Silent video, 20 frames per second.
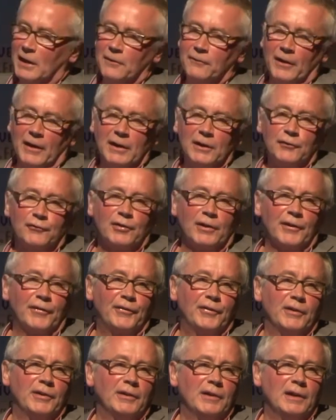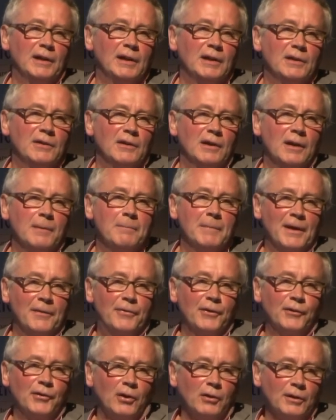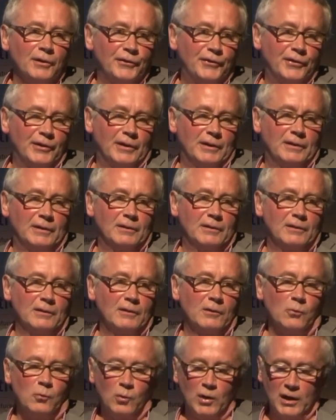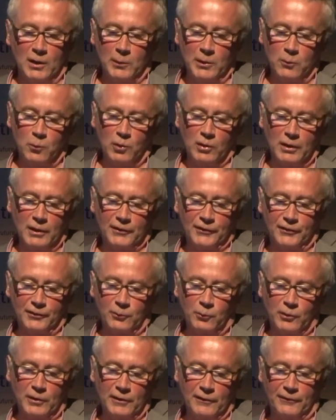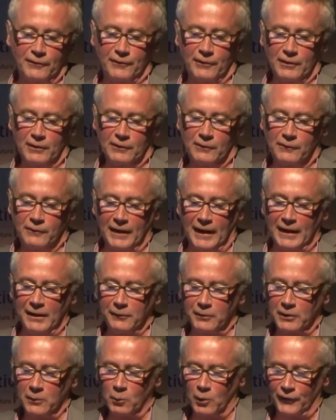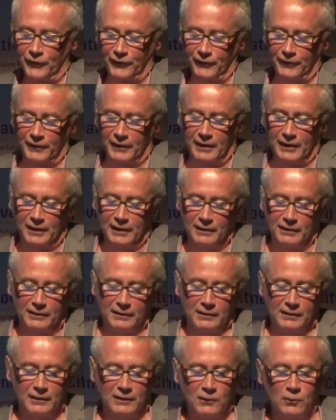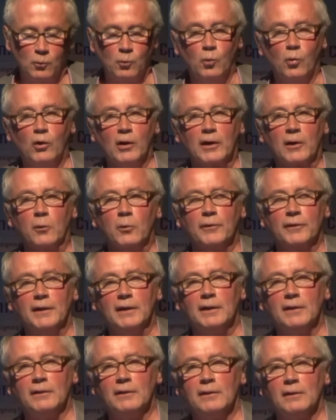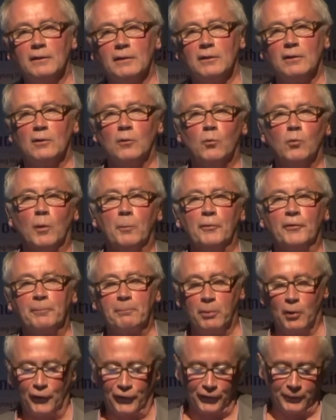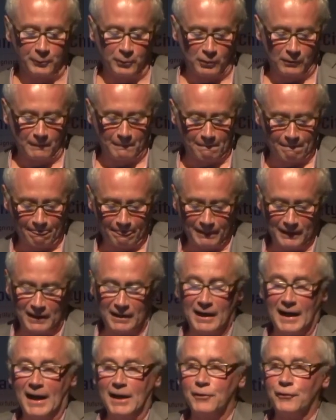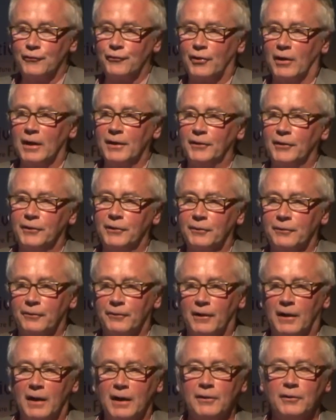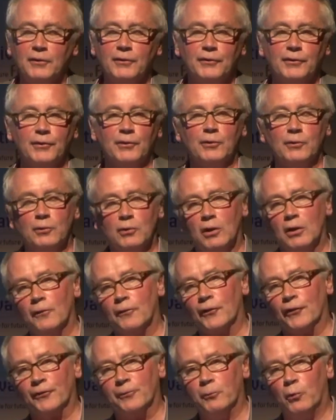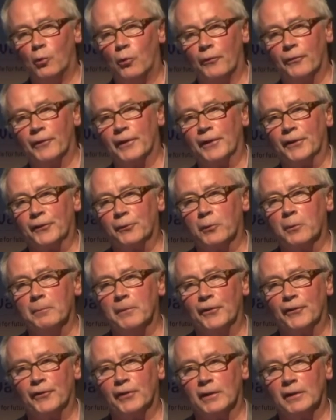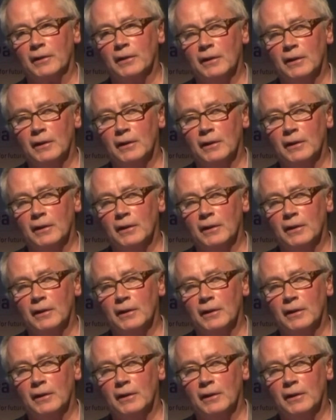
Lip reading: very interested in a methodology where we worked with valuing what's there, work within what was possible, and try to define and do the small things that were missing